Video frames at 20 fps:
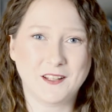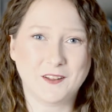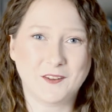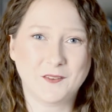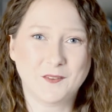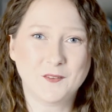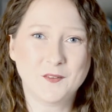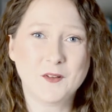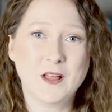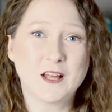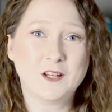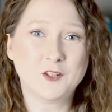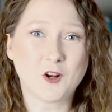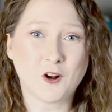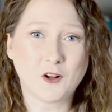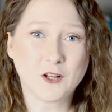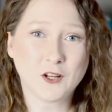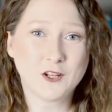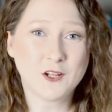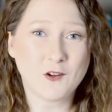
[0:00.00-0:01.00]
you,
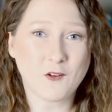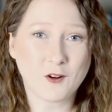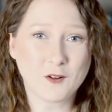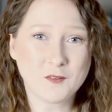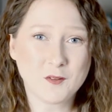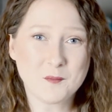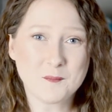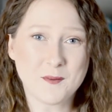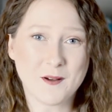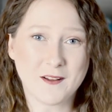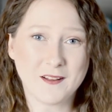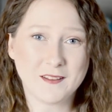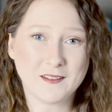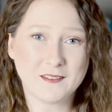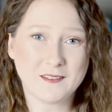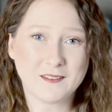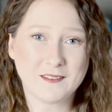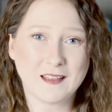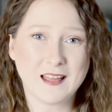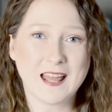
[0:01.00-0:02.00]
Darn Good Yarn of the Month